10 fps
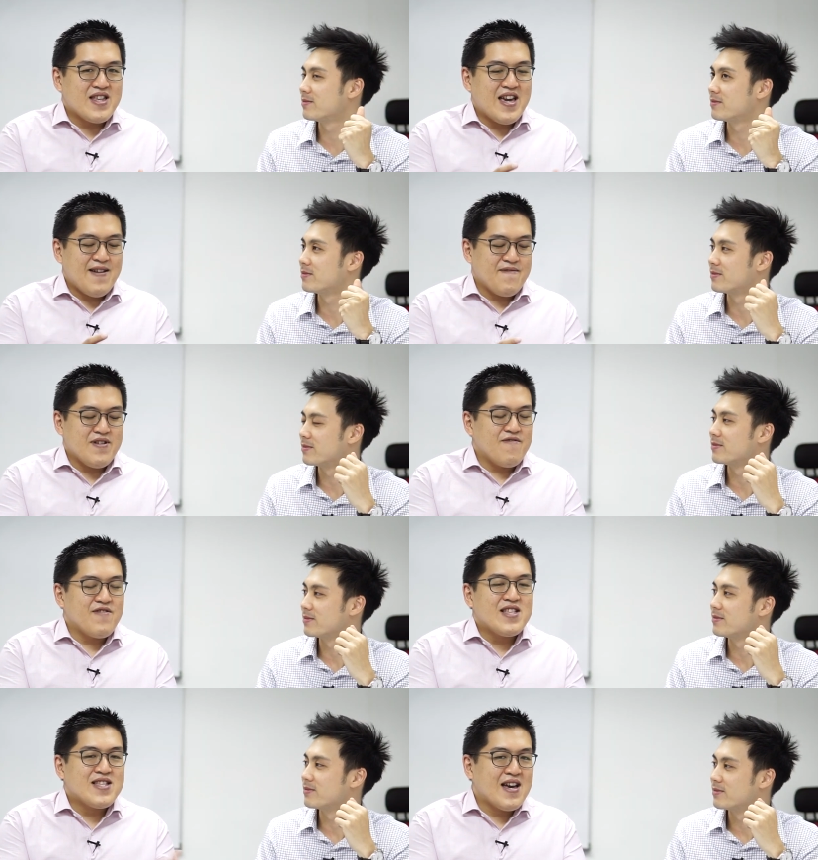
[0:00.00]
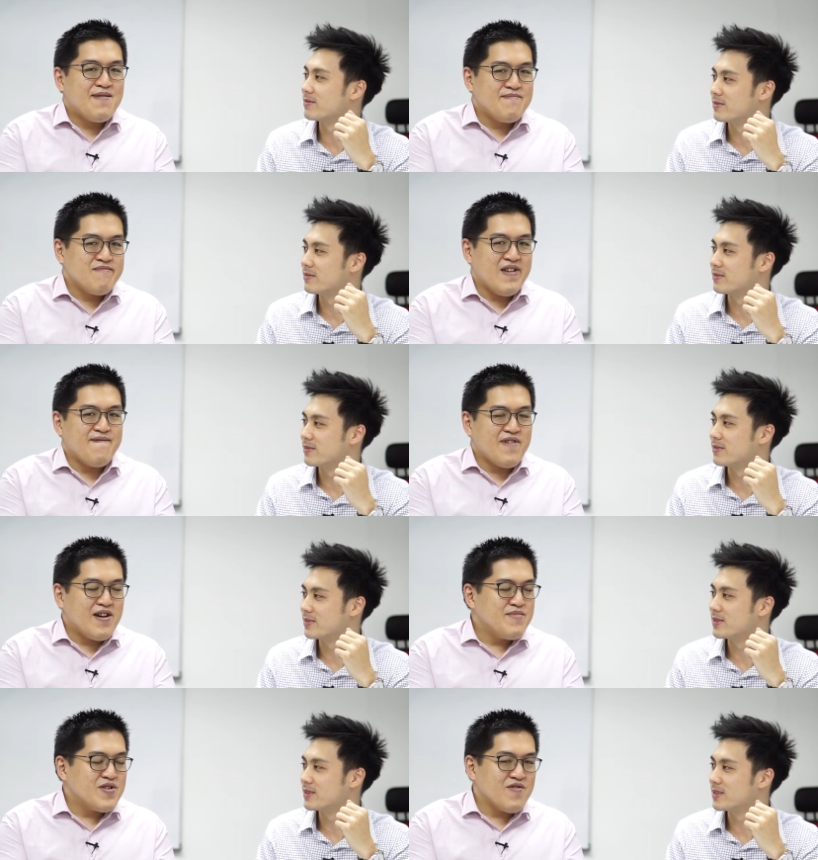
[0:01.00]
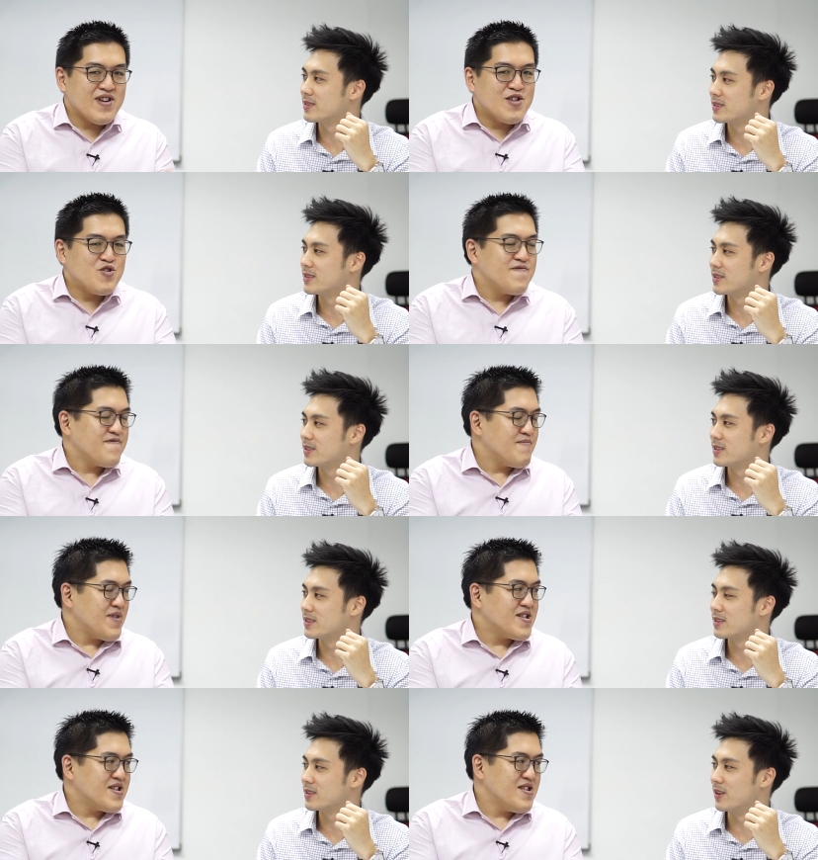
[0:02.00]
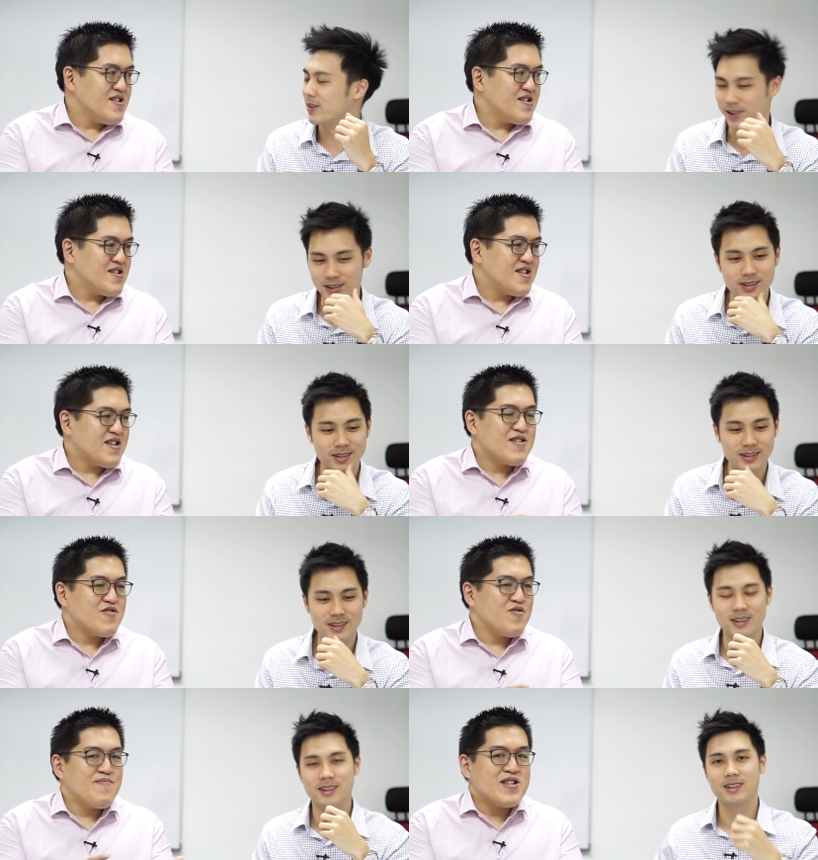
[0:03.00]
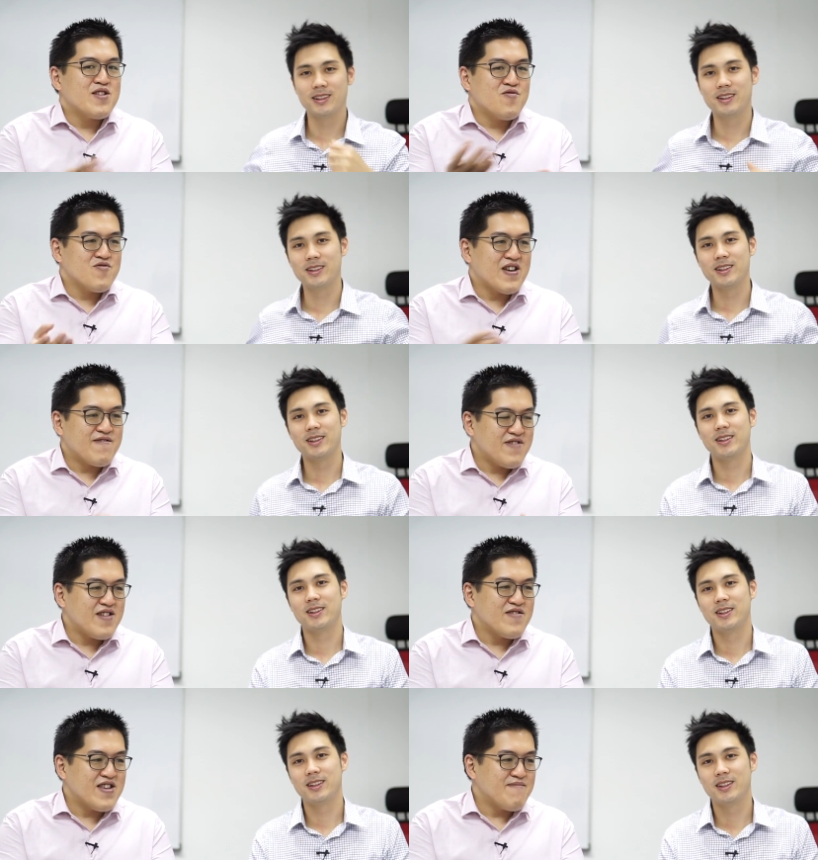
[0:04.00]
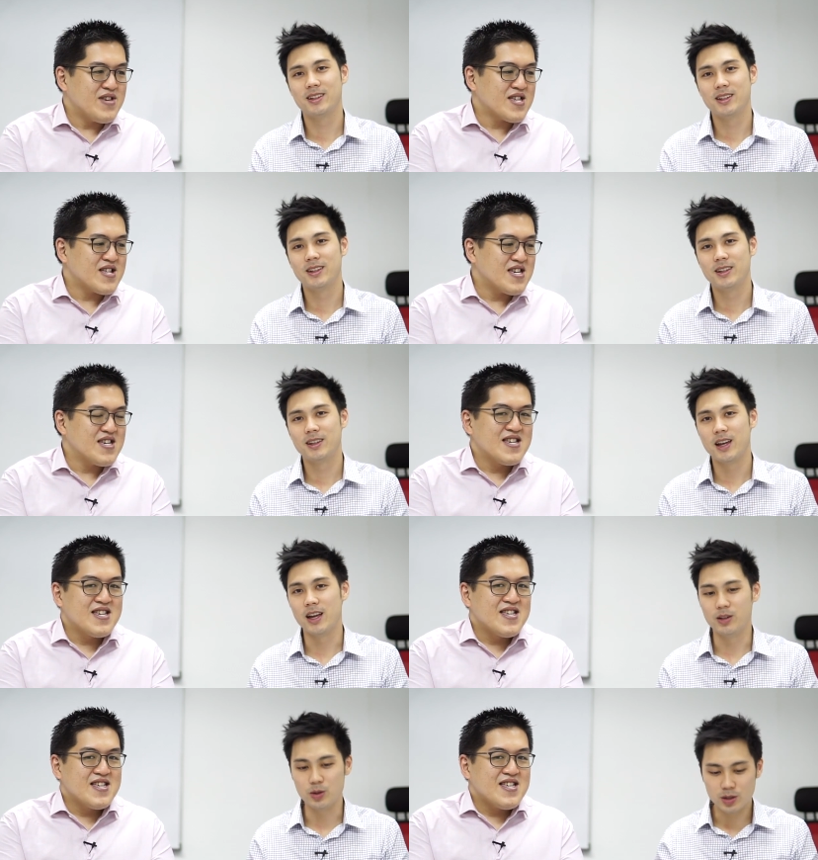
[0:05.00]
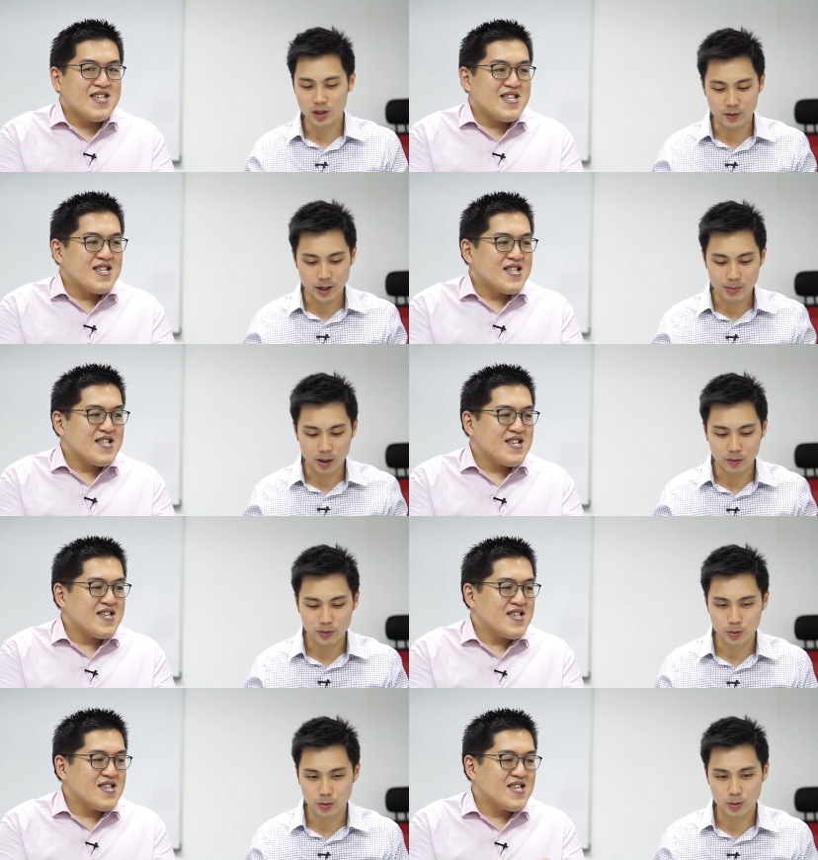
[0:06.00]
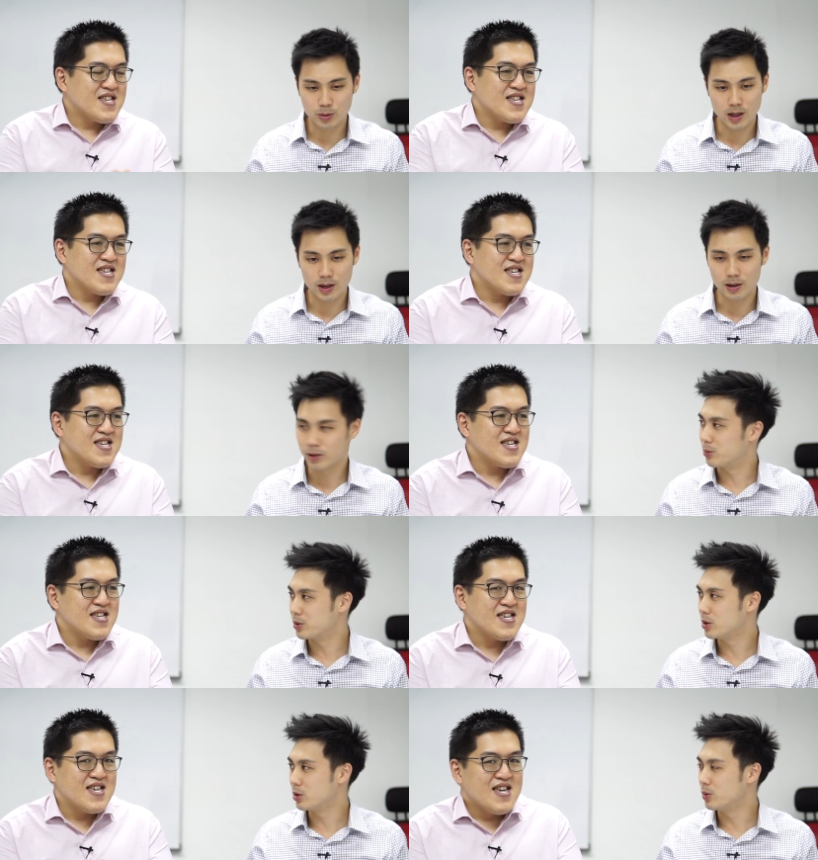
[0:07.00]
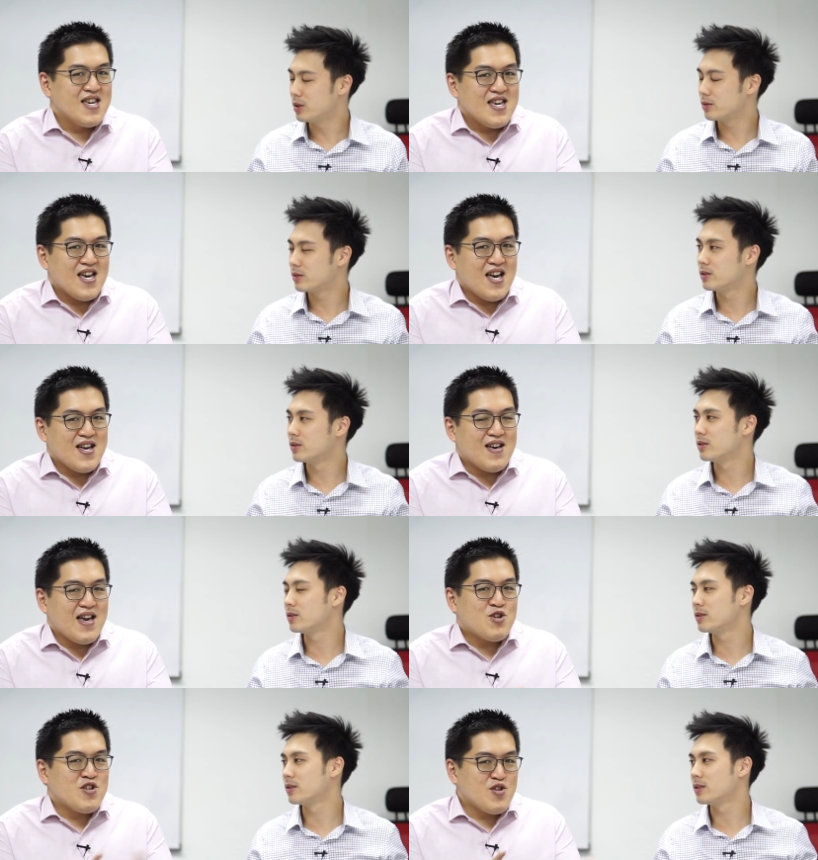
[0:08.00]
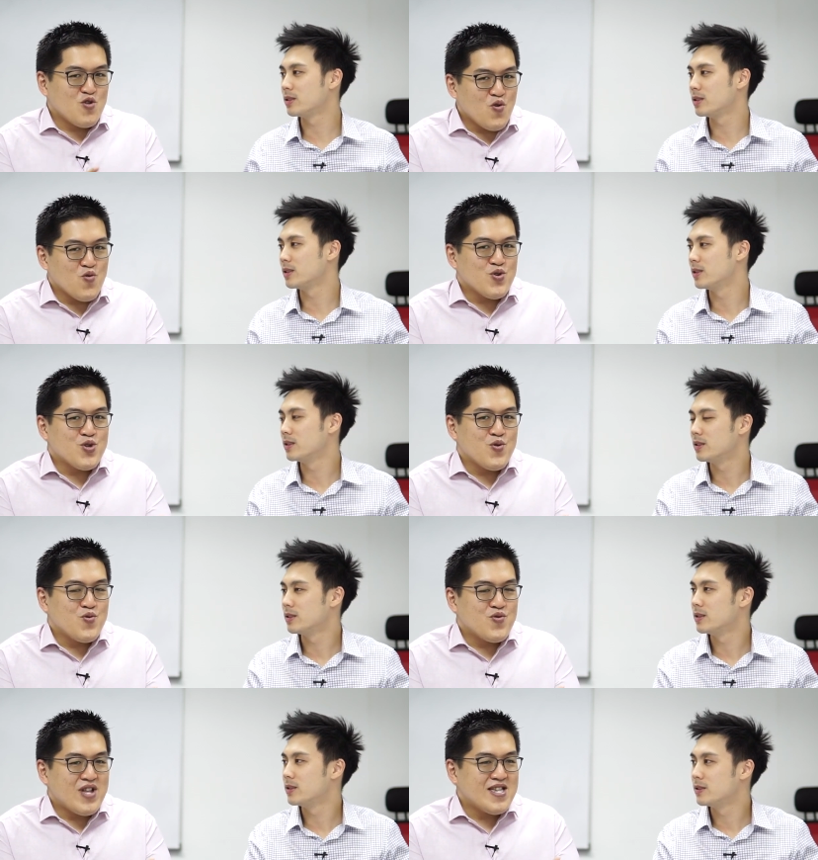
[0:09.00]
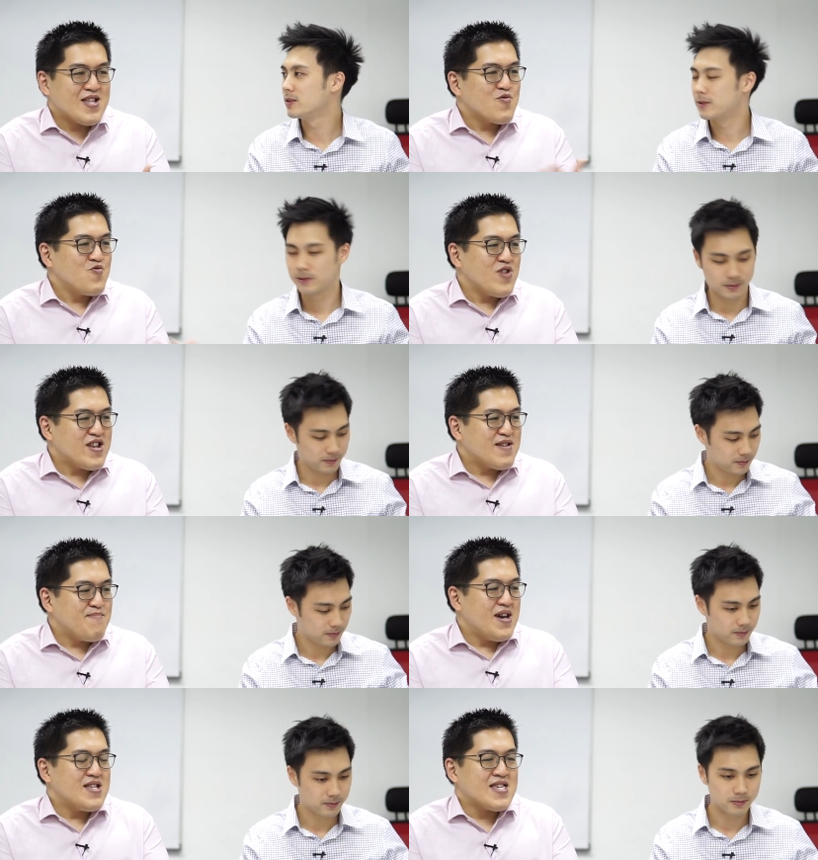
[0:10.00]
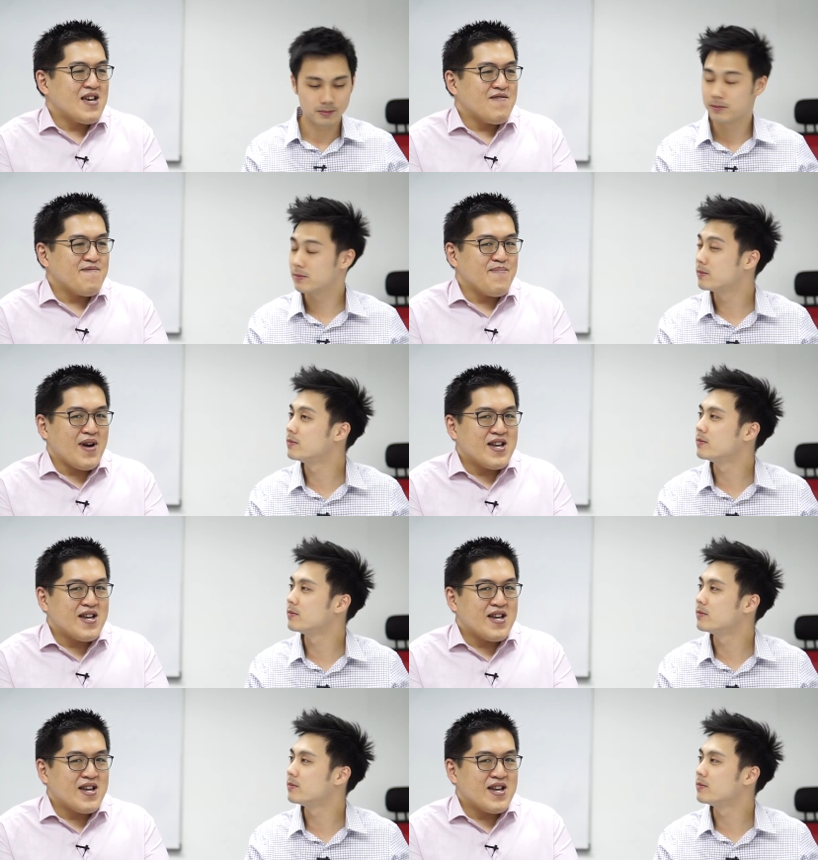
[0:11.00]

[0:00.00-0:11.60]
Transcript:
Speaker 1: they have a runtime environment or engine for Python, and then your Python code can run on it basically.
Speaker 2: And do you need a very powerful computer to do it?
Speaker 1: Actually no, so that's the good and the bad side of